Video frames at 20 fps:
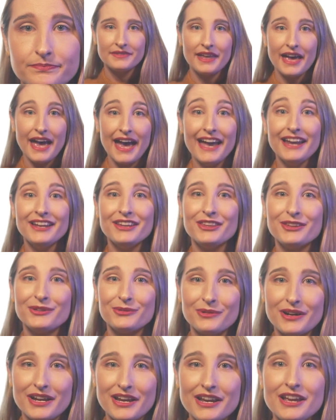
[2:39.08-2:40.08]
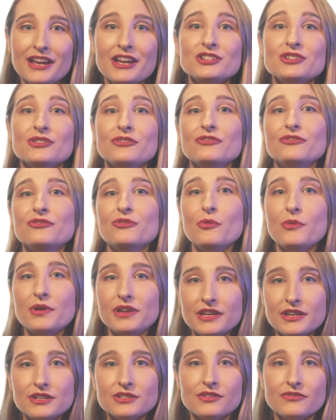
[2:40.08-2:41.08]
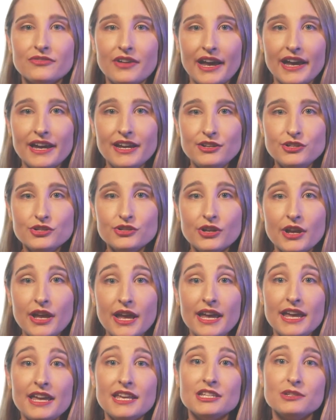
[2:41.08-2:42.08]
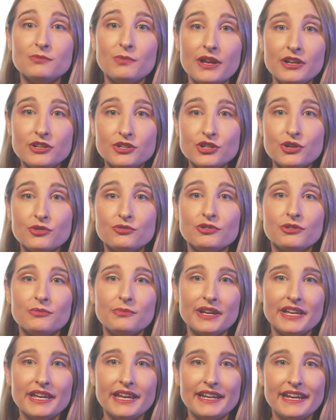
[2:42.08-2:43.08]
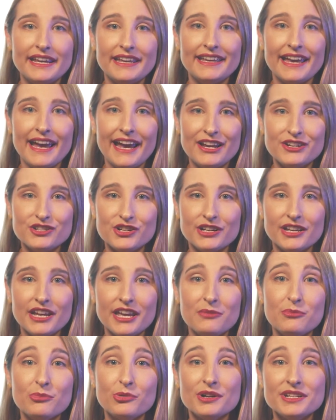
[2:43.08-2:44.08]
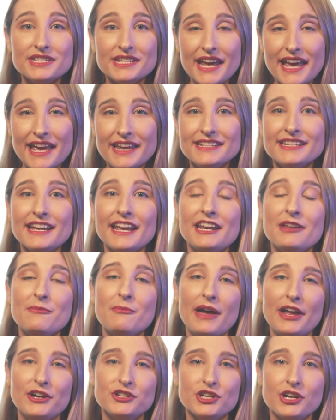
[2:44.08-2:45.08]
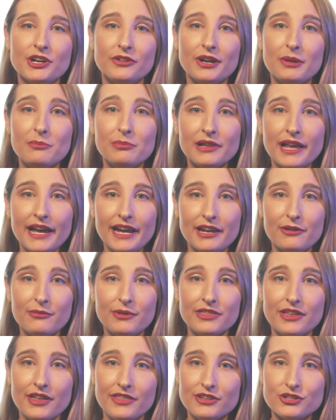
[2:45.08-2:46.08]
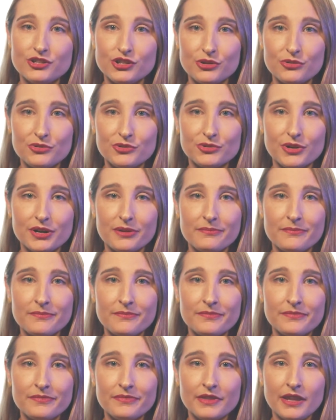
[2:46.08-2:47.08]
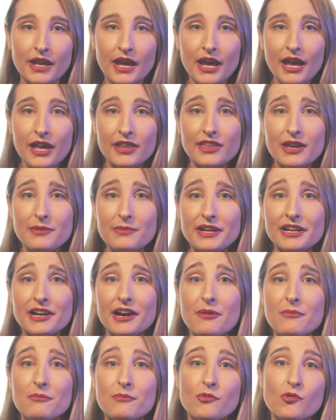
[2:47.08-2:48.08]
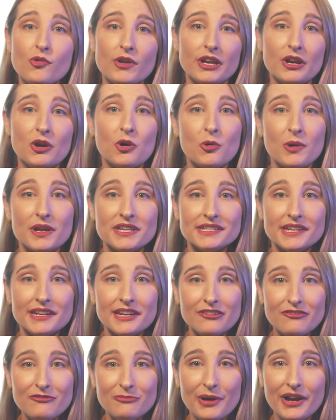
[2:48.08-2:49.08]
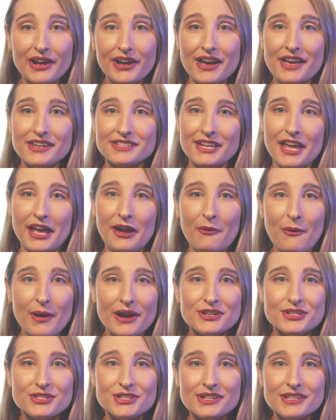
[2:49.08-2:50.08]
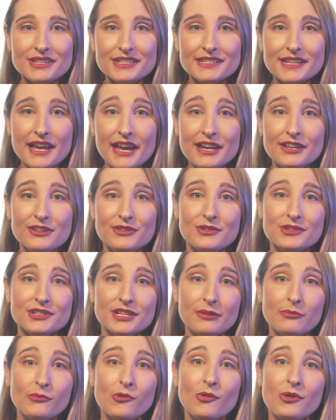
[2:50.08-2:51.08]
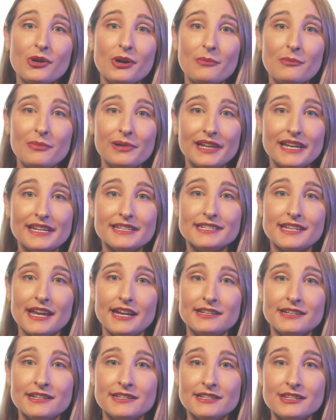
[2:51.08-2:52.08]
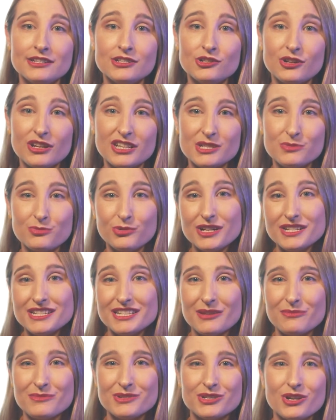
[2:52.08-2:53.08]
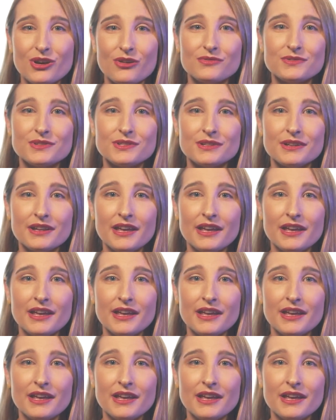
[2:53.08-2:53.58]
At 3 to 4 years of age is when children begin engaging in pretend and imaginary play with other children. They become more inquisitive by asking questions and using more complete sentences to express themselves.